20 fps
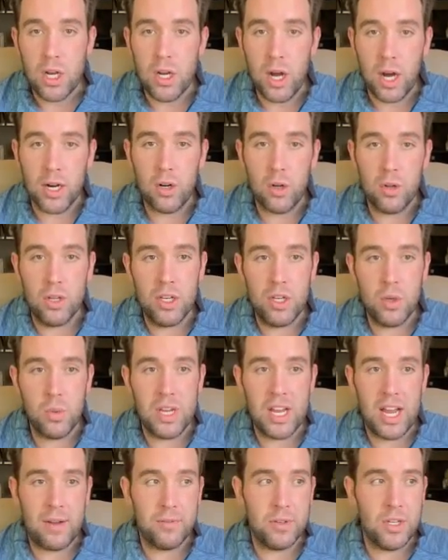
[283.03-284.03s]
Not only do
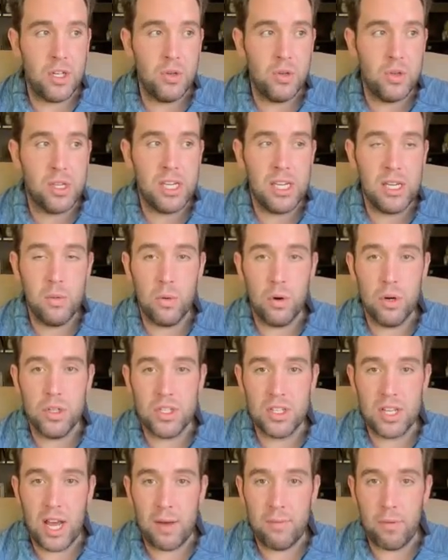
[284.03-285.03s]
we have to use
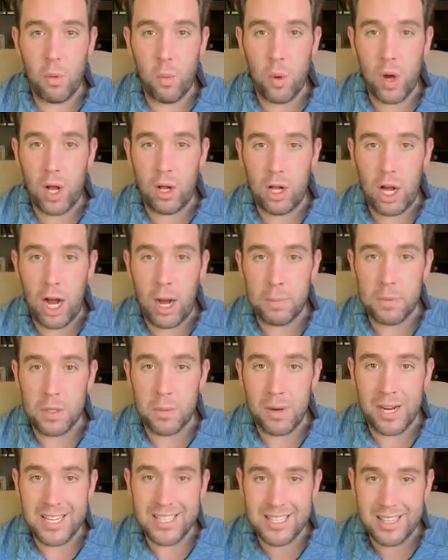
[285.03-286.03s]
keywords to have a
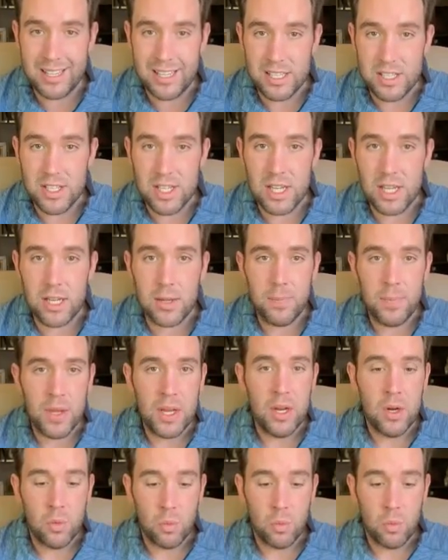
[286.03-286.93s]
well-optimized listing,